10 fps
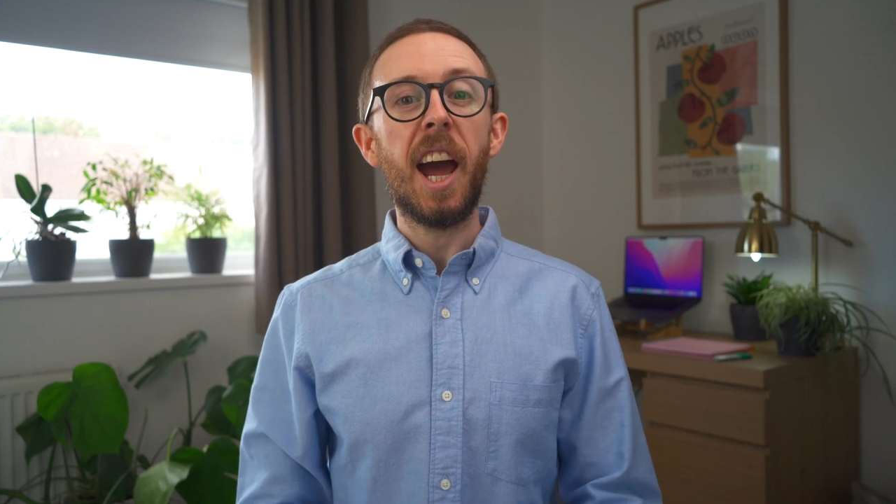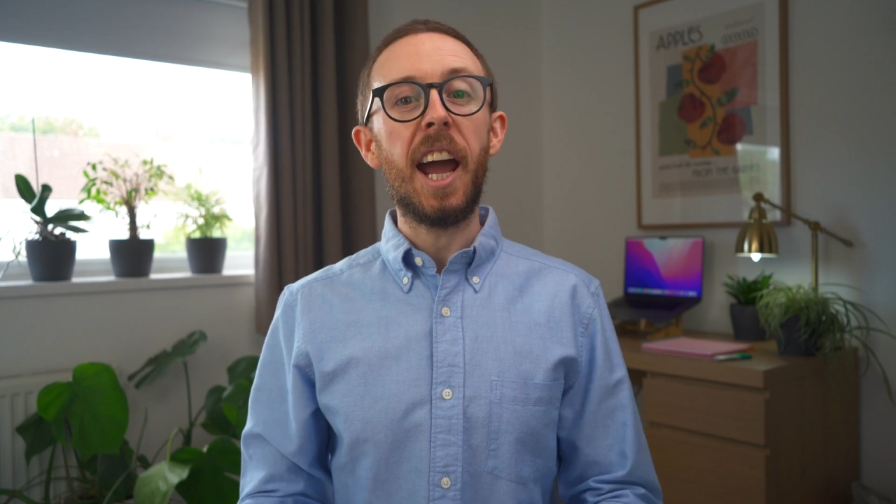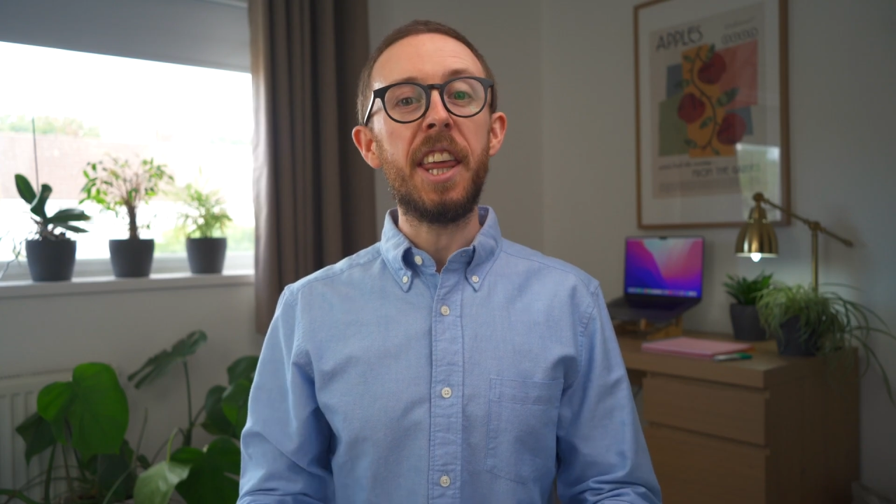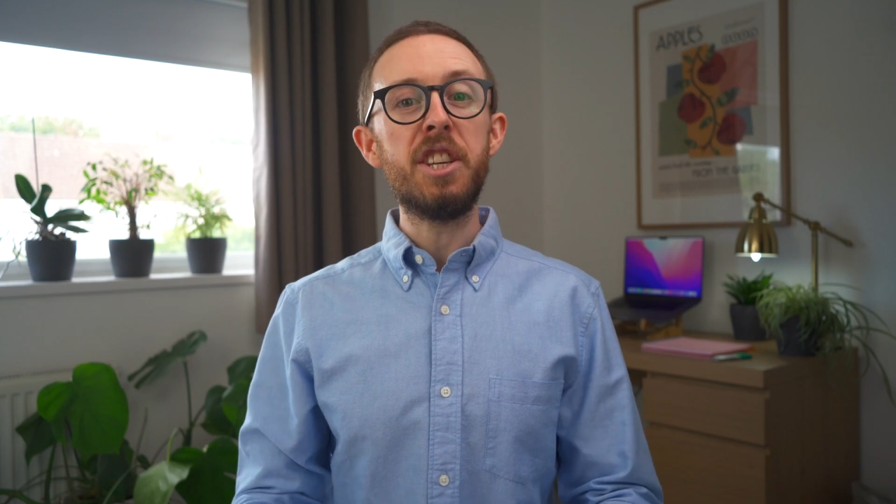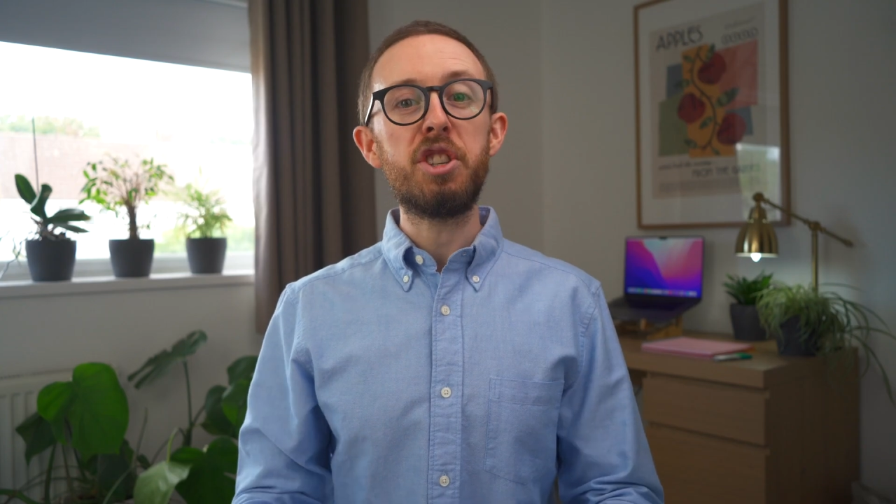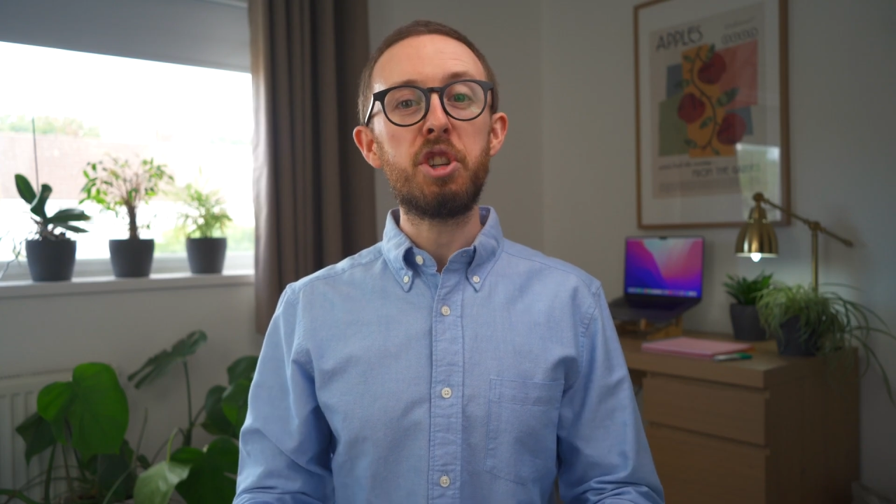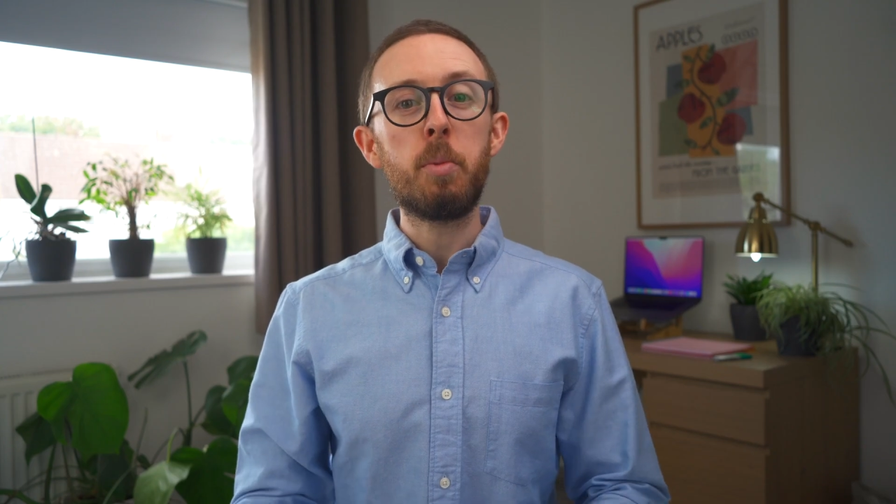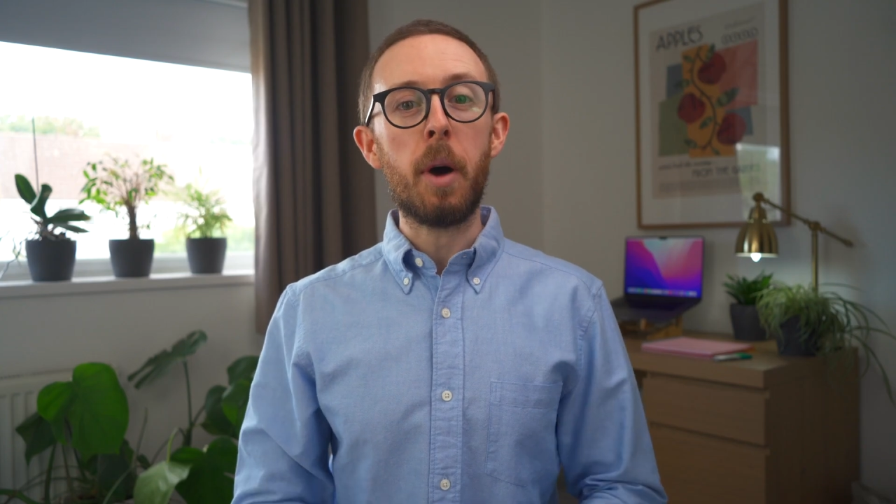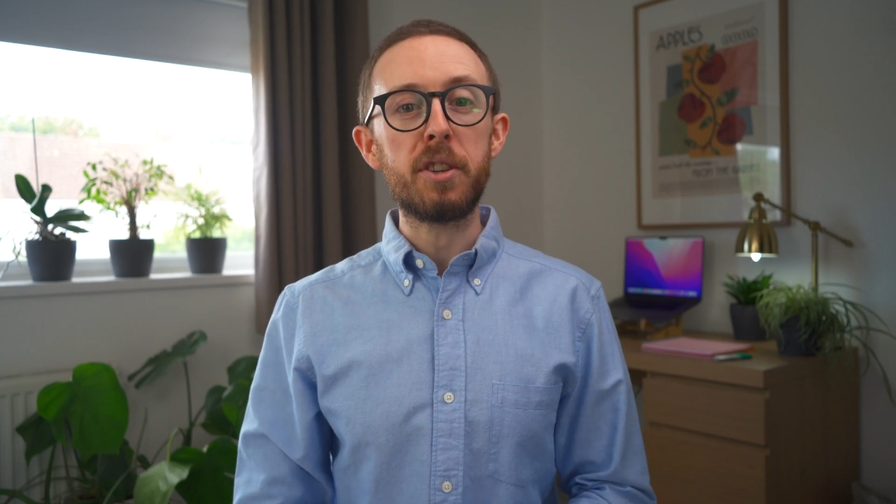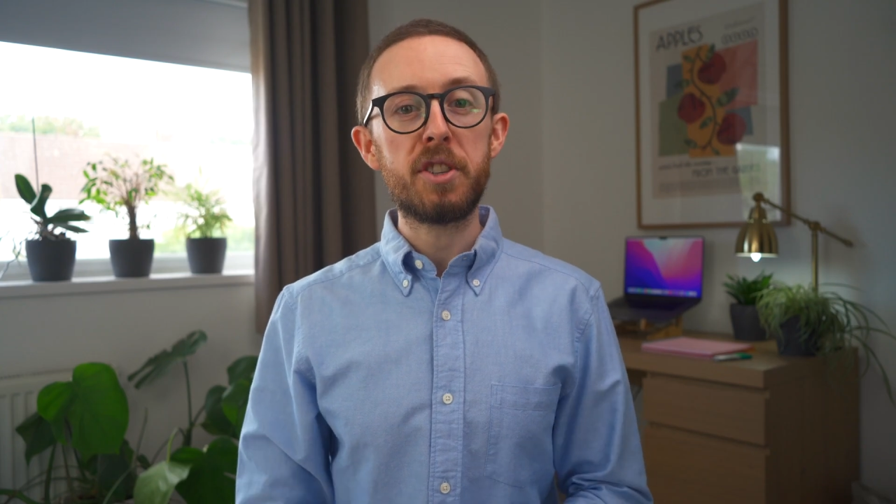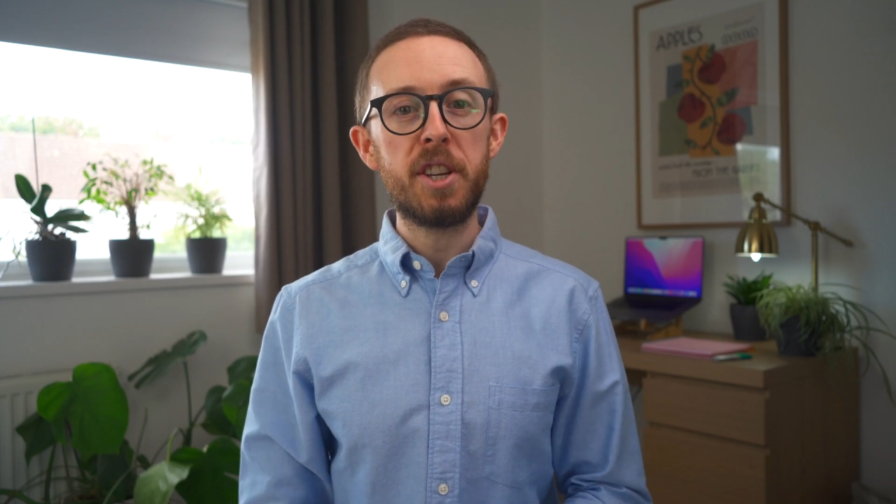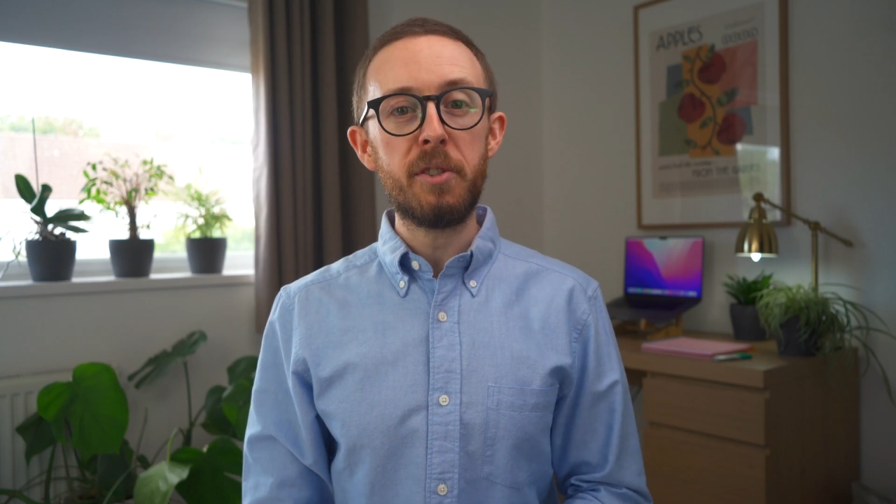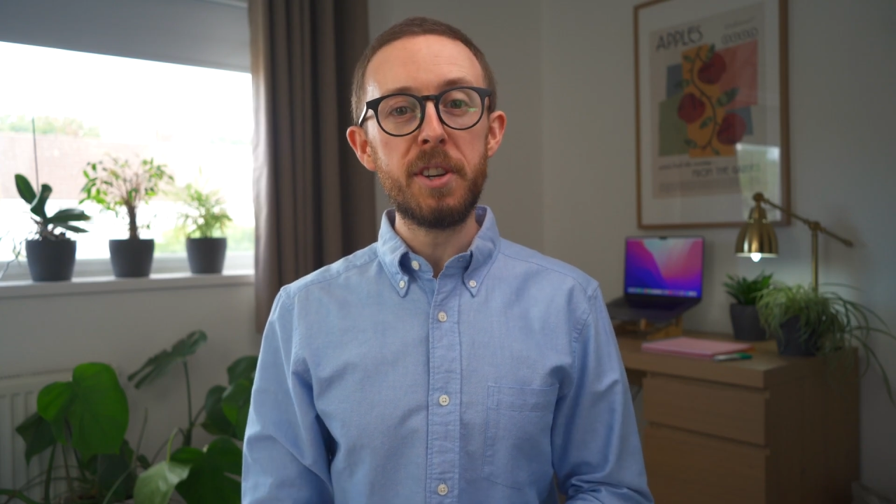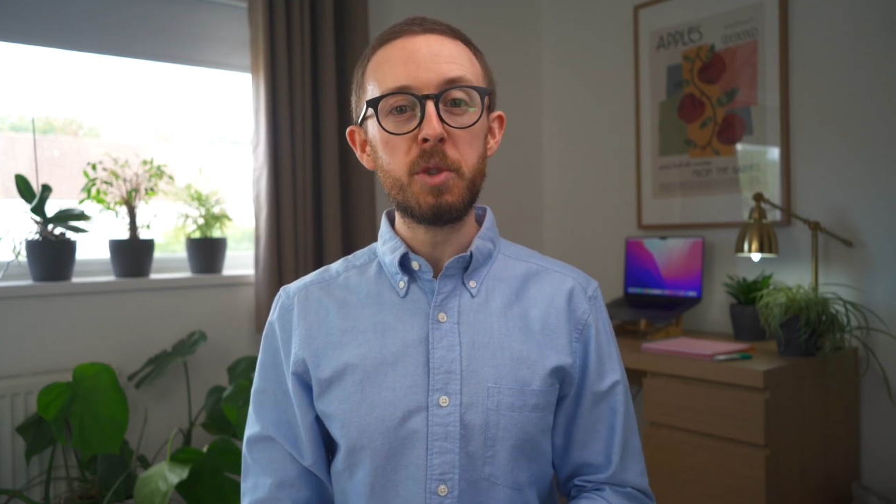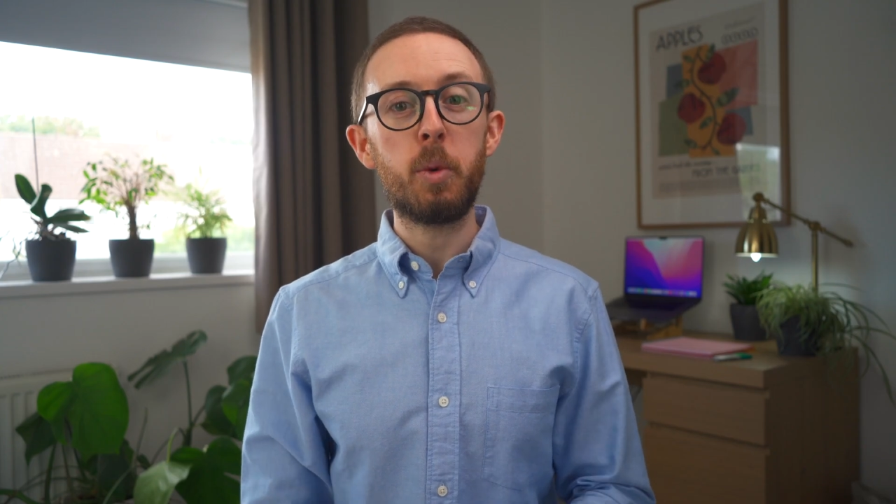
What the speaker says: In this two-part series,